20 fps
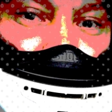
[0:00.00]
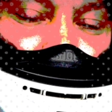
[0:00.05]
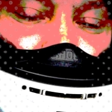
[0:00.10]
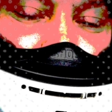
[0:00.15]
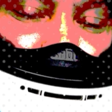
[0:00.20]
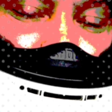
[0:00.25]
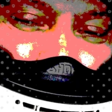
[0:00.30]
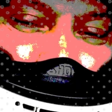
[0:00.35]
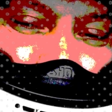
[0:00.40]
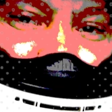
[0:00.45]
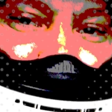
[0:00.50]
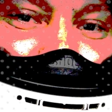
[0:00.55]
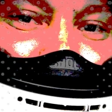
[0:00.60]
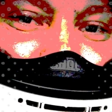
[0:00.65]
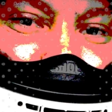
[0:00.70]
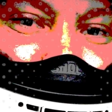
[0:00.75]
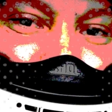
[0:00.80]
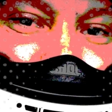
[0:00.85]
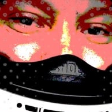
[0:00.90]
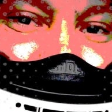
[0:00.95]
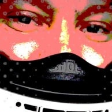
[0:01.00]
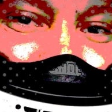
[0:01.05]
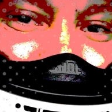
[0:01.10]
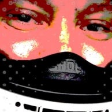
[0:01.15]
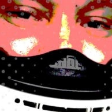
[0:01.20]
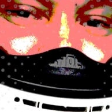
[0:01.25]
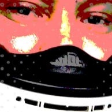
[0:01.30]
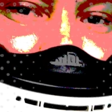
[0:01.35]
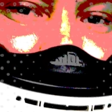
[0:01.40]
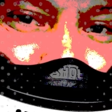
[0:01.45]
What's up, everybody?
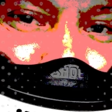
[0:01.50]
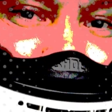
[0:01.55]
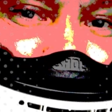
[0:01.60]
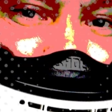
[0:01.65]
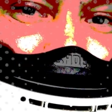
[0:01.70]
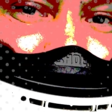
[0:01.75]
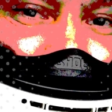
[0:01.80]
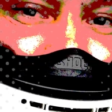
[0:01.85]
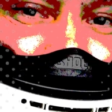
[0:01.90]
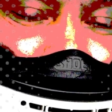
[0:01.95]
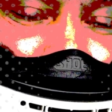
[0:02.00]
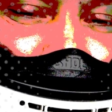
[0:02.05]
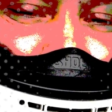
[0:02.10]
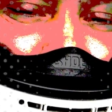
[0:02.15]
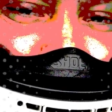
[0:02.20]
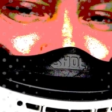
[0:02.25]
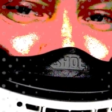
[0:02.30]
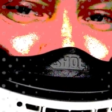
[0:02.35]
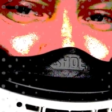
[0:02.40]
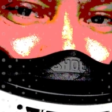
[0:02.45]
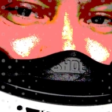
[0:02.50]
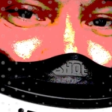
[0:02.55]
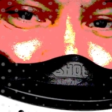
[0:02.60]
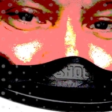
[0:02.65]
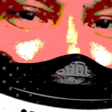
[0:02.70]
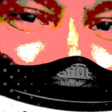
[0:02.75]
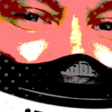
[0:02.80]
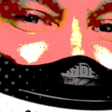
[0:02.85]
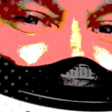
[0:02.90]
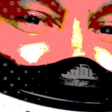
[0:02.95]
I'm Gymkhana Josh,
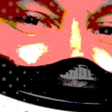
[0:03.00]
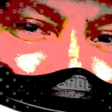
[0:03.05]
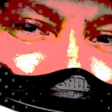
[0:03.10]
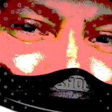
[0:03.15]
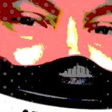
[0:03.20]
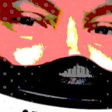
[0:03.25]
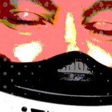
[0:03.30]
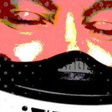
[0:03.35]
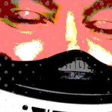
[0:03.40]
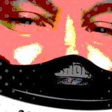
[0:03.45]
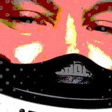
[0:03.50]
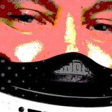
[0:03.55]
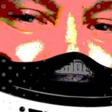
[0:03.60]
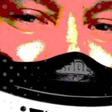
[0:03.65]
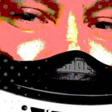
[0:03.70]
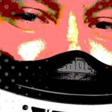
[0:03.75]
and today I'm going to talk